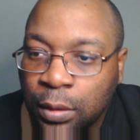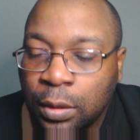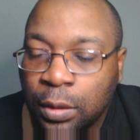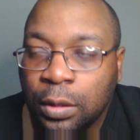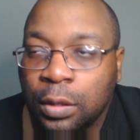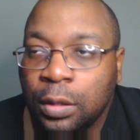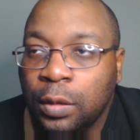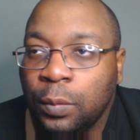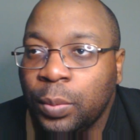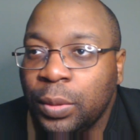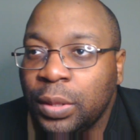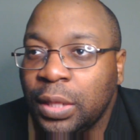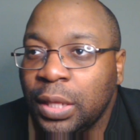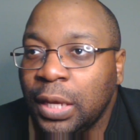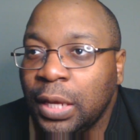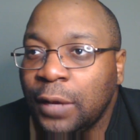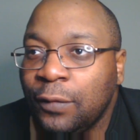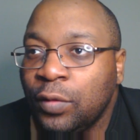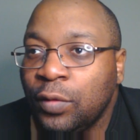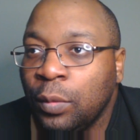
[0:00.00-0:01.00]
You
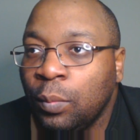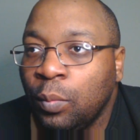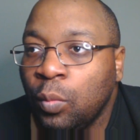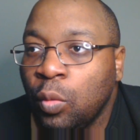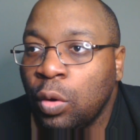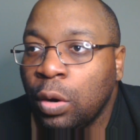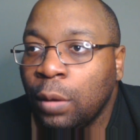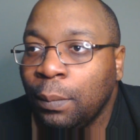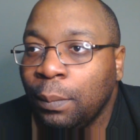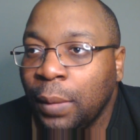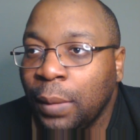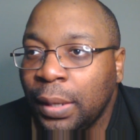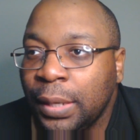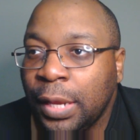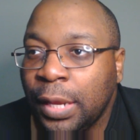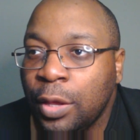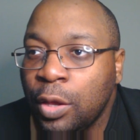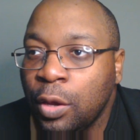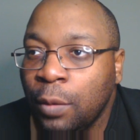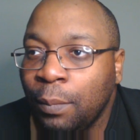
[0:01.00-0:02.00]
believe the more money
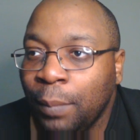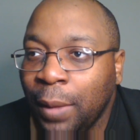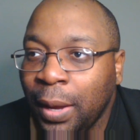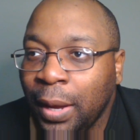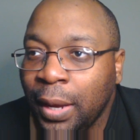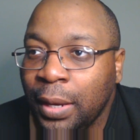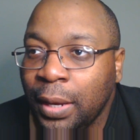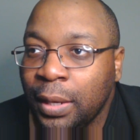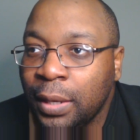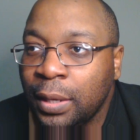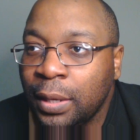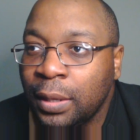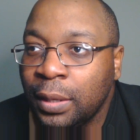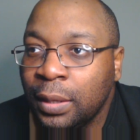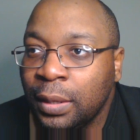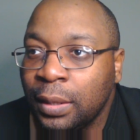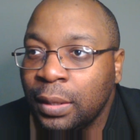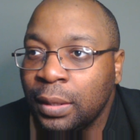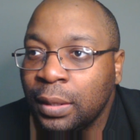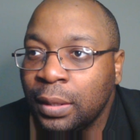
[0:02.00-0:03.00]
you make,
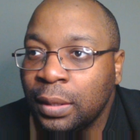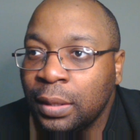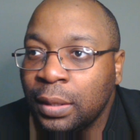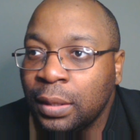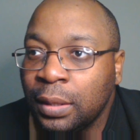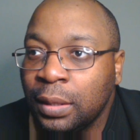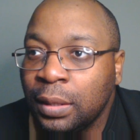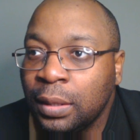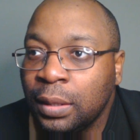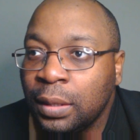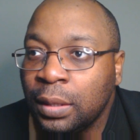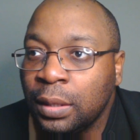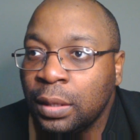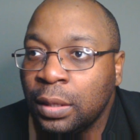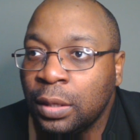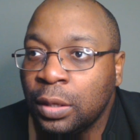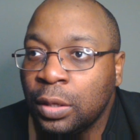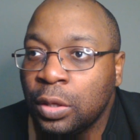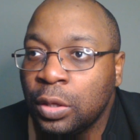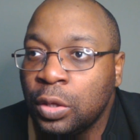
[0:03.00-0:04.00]

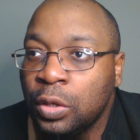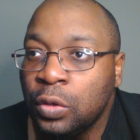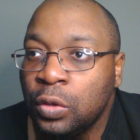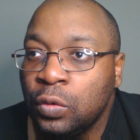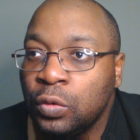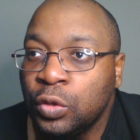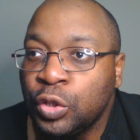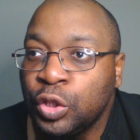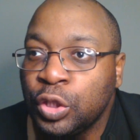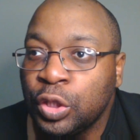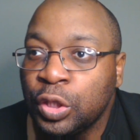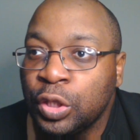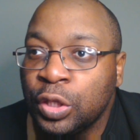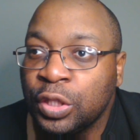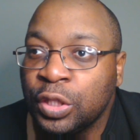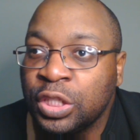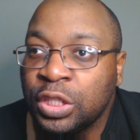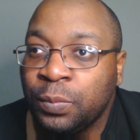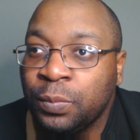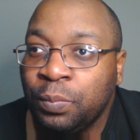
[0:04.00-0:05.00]
you should
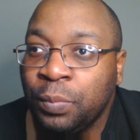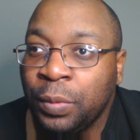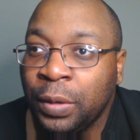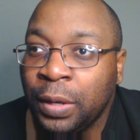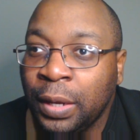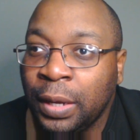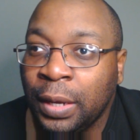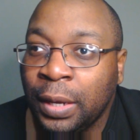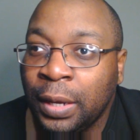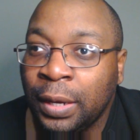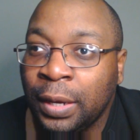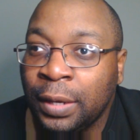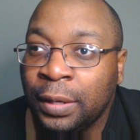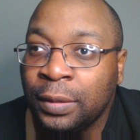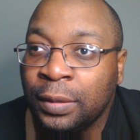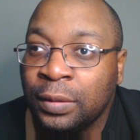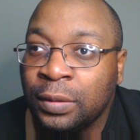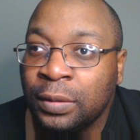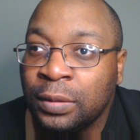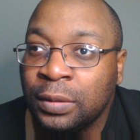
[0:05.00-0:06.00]

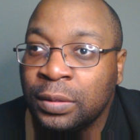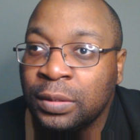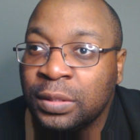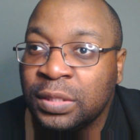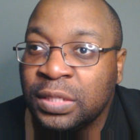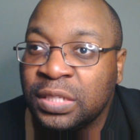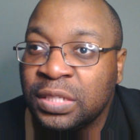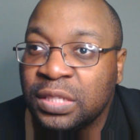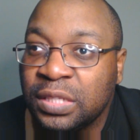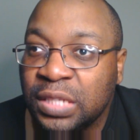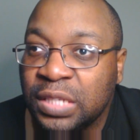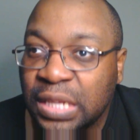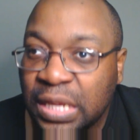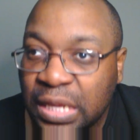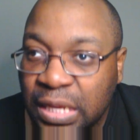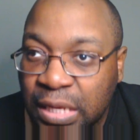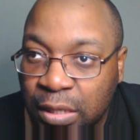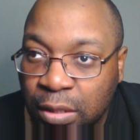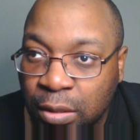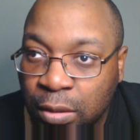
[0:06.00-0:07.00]
spend
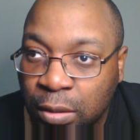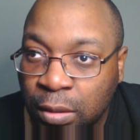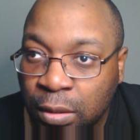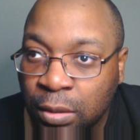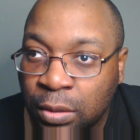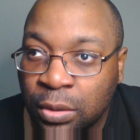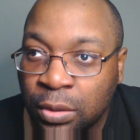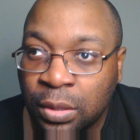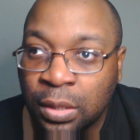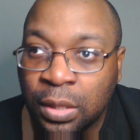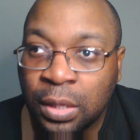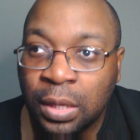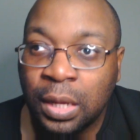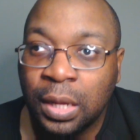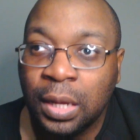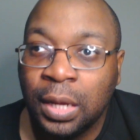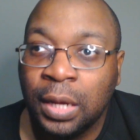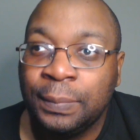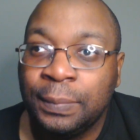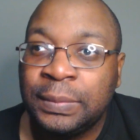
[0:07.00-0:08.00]
still
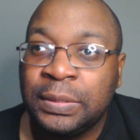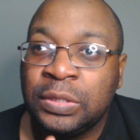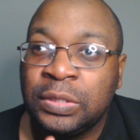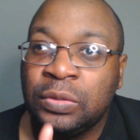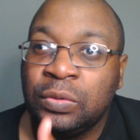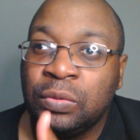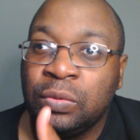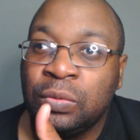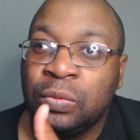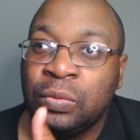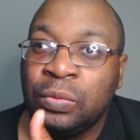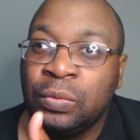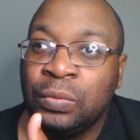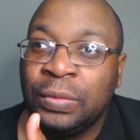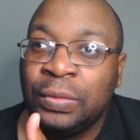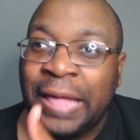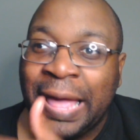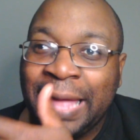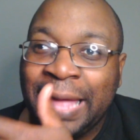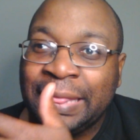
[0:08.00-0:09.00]
up to
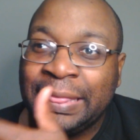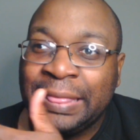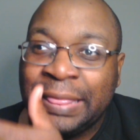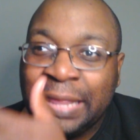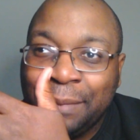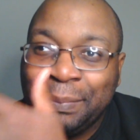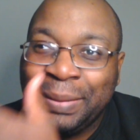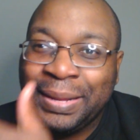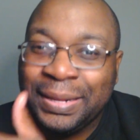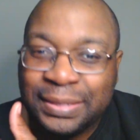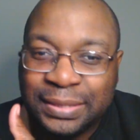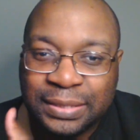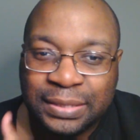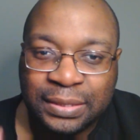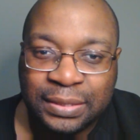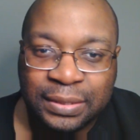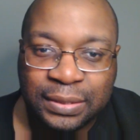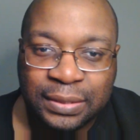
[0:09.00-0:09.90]
that limit.